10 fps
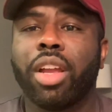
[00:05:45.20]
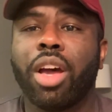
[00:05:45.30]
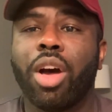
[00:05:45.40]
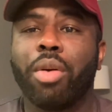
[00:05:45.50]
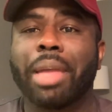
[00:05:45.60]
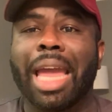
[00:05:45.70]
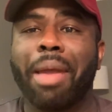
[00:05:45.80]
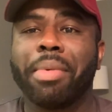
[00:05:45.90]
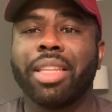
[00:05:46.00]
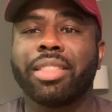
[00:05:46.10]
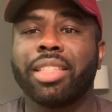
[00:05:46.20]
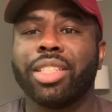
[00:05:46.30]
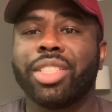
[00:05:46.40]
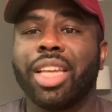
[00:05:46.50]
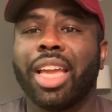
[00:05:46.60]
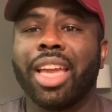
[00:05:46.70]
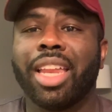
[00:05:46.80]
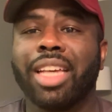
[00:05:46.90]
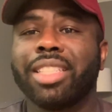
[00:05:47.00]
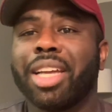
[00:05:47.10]
home cabinet set she
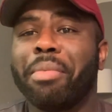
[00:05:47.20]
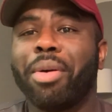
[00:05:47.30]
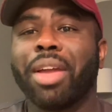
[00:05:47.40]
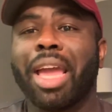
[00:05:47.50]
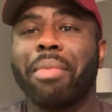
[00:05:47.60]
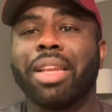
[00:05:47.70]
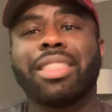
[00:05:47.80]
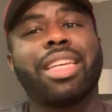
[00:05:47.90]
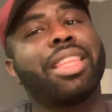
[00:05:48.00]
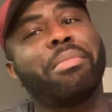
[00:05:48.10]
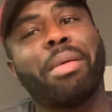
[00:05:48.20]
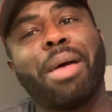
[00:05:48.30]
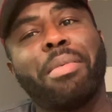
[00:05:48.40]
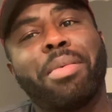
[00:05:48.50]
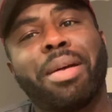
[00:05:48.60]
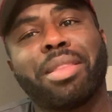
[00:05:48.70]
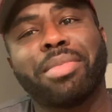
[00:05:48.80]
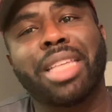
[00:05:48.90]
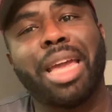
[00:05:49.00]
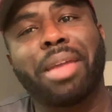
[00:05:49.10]
had. I said, come on, cabin. I said, I think my mom and I got
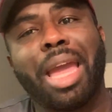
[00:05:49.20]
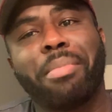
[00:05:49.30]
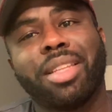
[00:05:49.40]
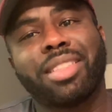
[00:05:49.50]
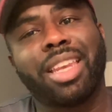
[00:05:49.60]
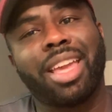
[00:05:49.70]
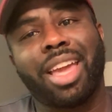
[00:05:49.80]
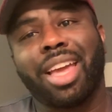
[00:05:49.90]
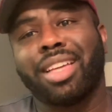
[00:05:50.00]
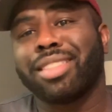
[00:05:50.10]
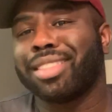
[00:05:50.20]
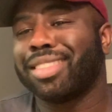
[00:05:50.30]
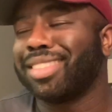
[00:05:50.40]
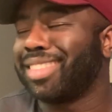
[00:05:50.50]
them same cabinets in the house.